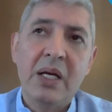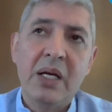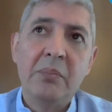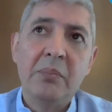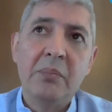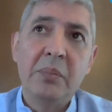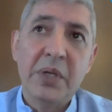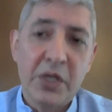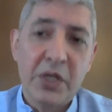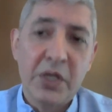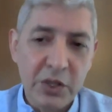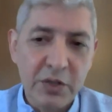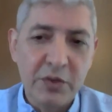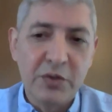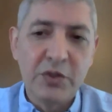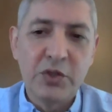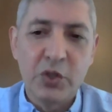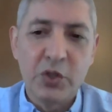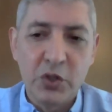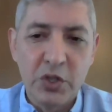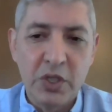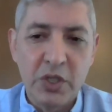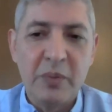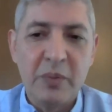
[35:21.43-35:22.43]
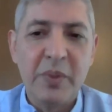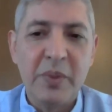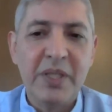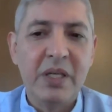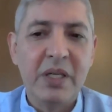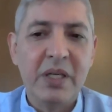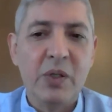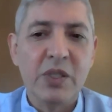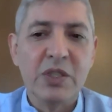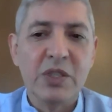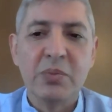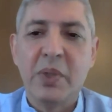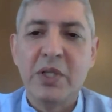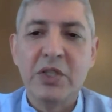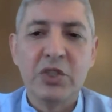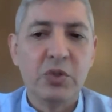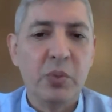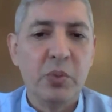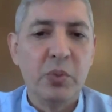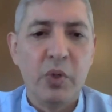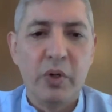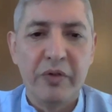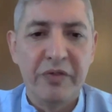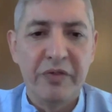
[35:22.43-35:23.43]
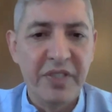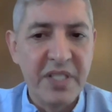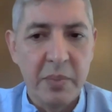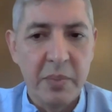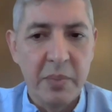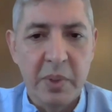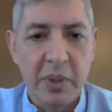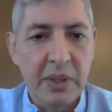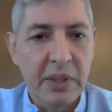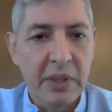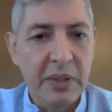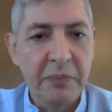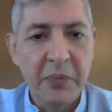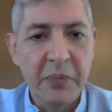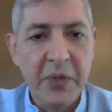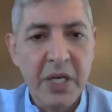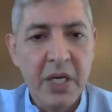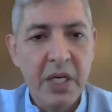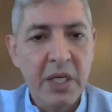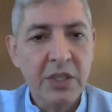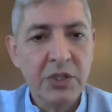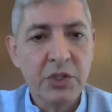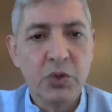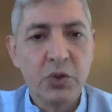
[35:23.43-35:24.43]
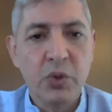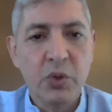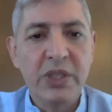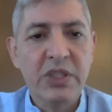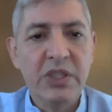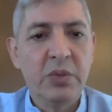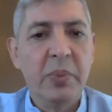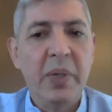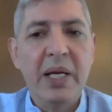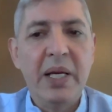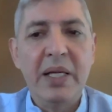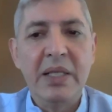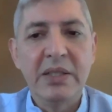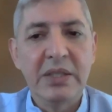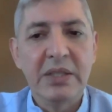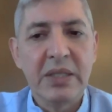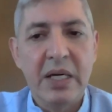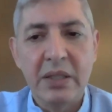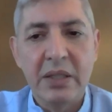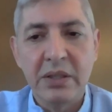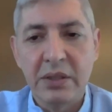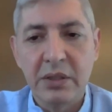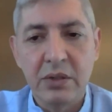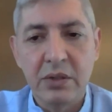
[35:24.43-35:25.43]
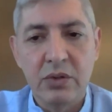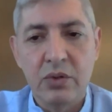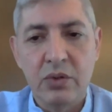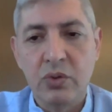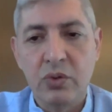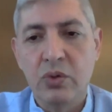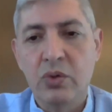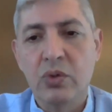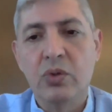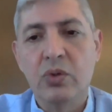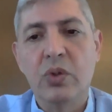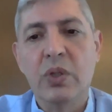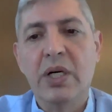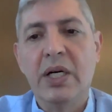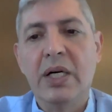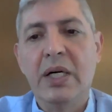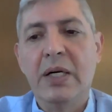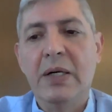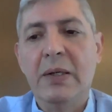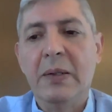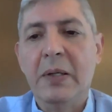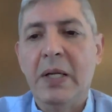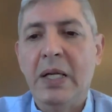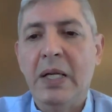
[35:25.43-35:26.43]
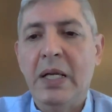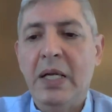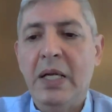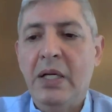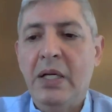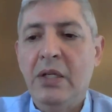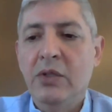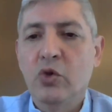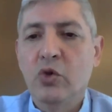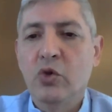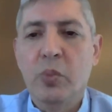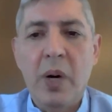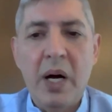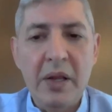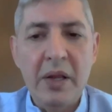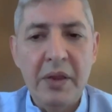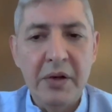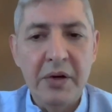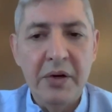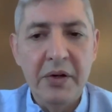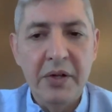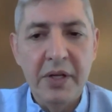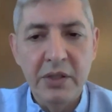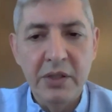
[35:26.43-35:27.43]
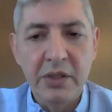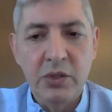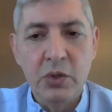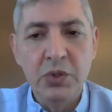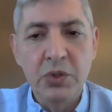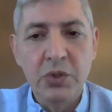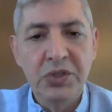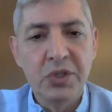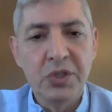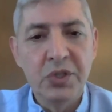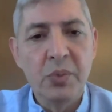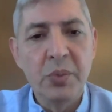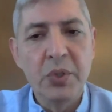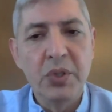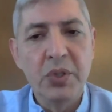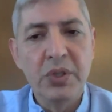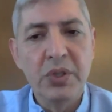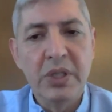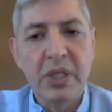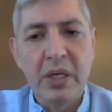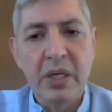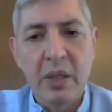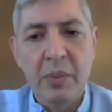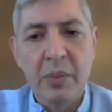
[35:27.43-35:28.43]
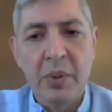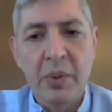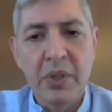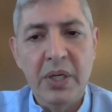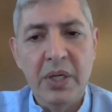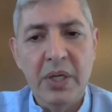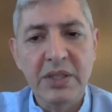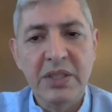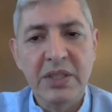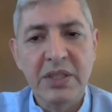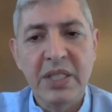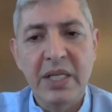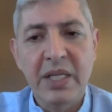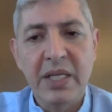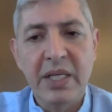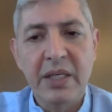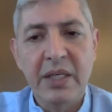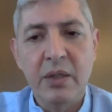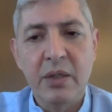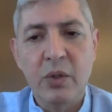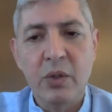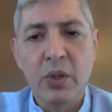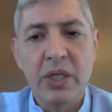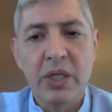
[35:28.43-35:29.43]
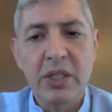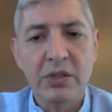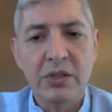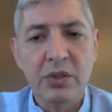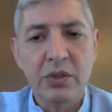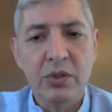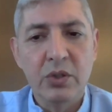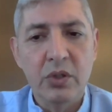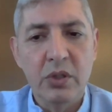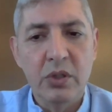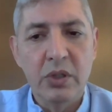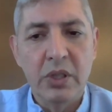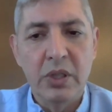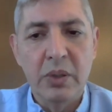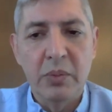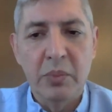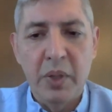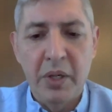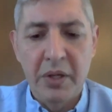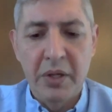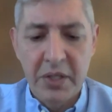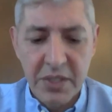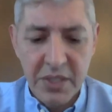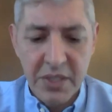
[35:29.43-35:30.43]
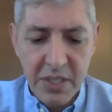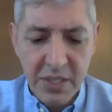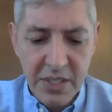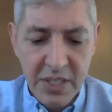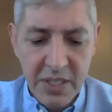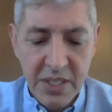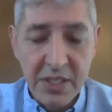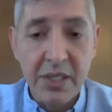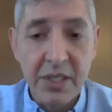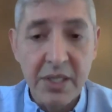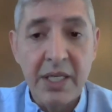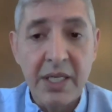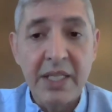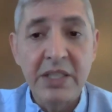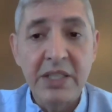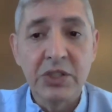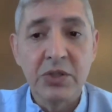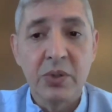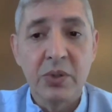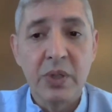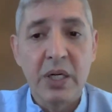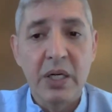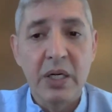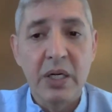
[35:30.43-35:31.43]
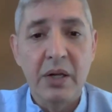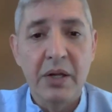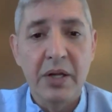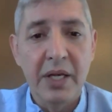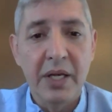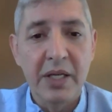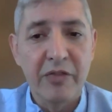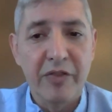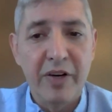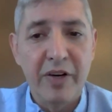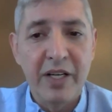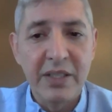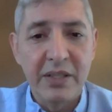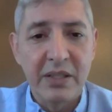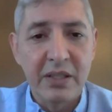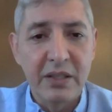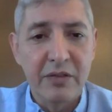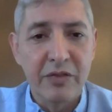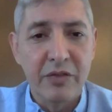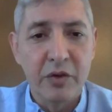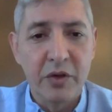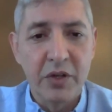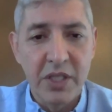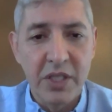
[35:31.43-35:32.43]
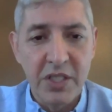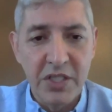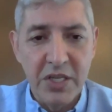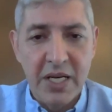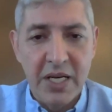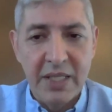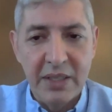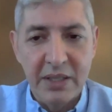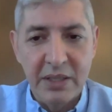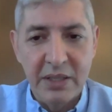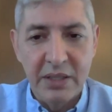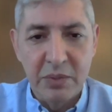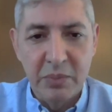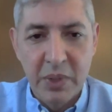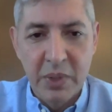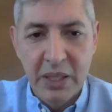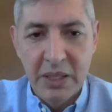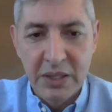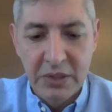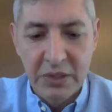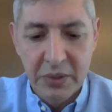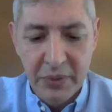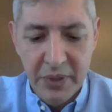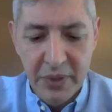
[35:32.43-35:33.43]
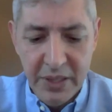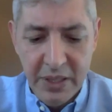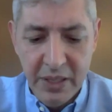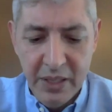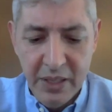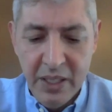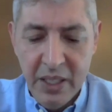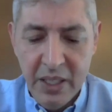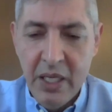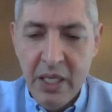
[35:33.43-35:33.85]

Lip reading: because of social media, was much more visible. So Hezbollah started to bother the Druze community in Lebanon, saying, "Look at your brothers and sisters in Israel. They're fighting for the Zionist military.